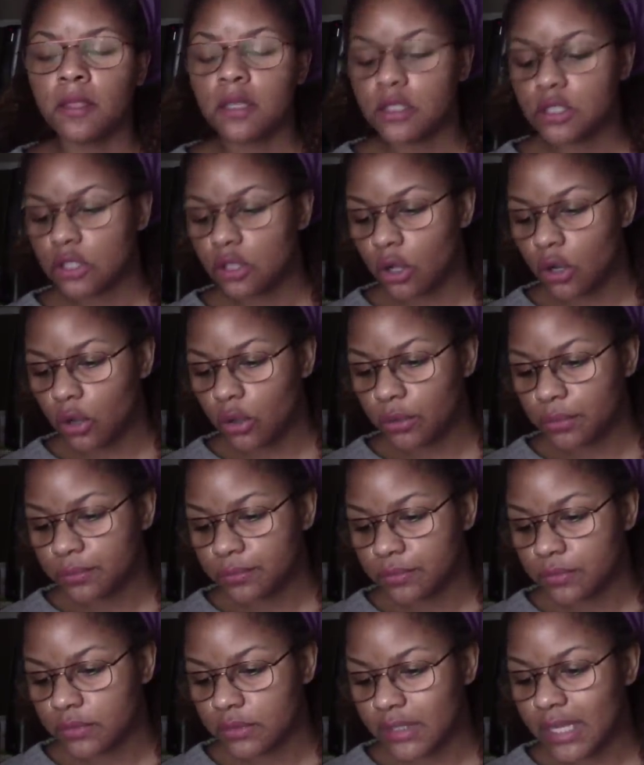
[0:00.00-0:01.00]
So
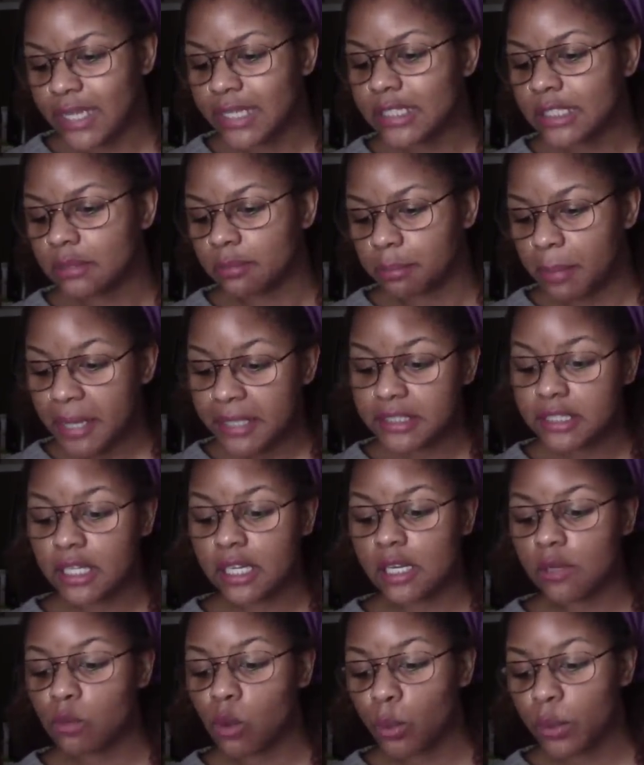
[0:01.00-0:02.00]
that's
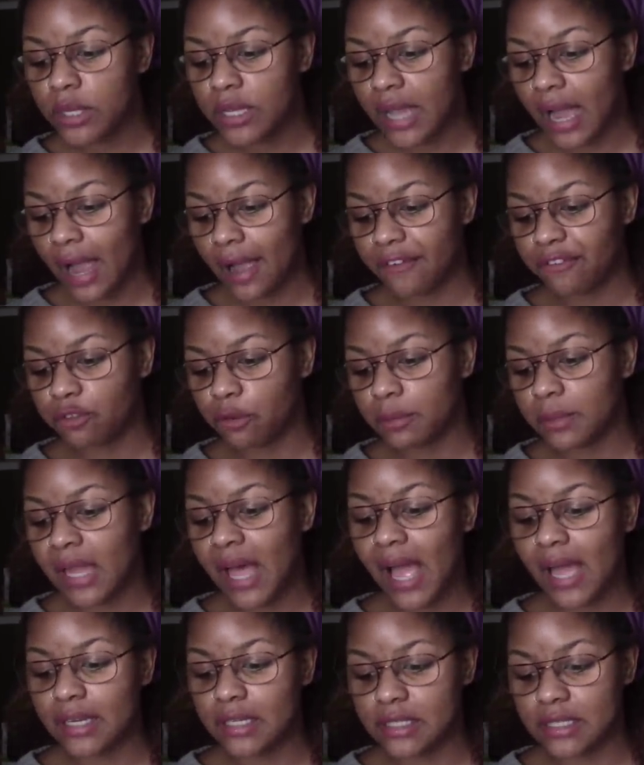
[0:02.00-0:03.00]
basically what we got from
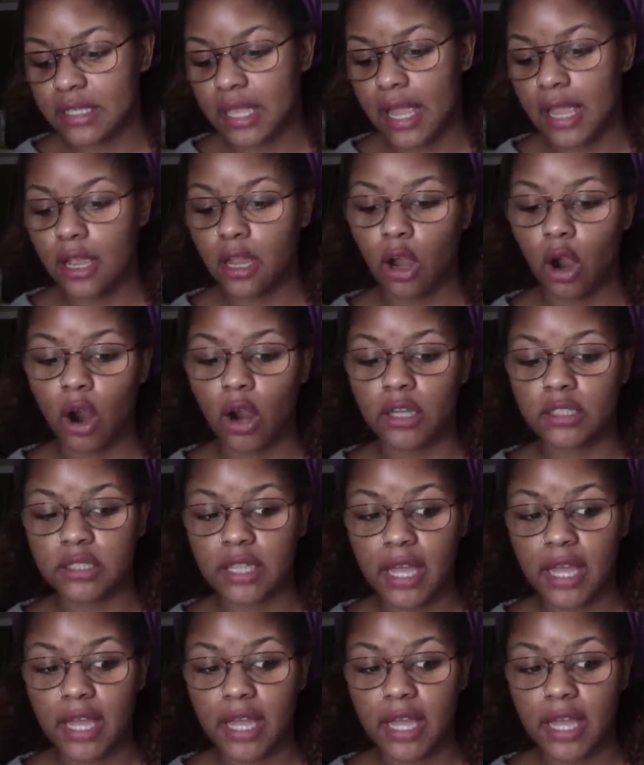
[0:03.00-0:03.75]
Lila Stangard,